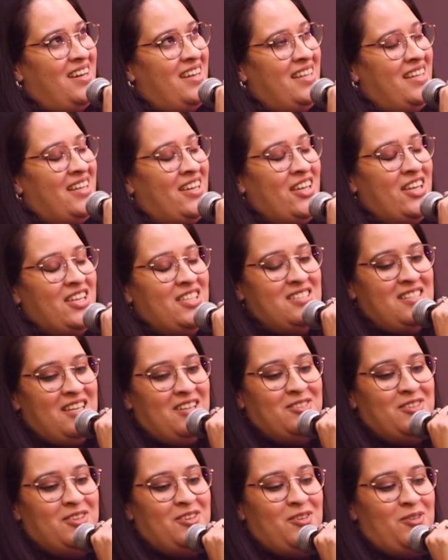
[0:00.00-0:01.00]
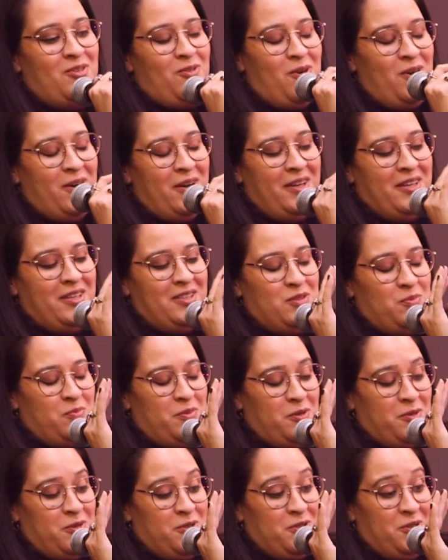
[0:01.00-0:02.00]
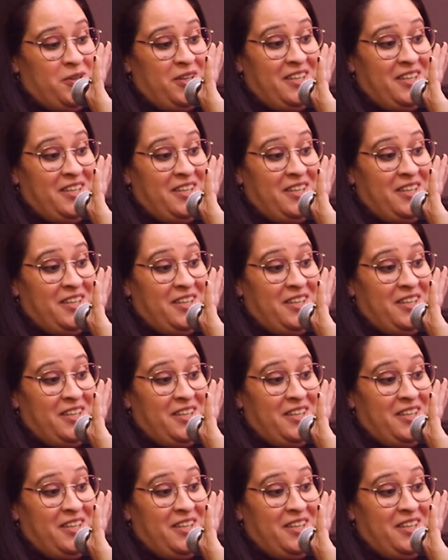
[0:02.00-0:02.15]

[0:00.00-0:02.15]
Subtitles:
and I can sound quite spiritual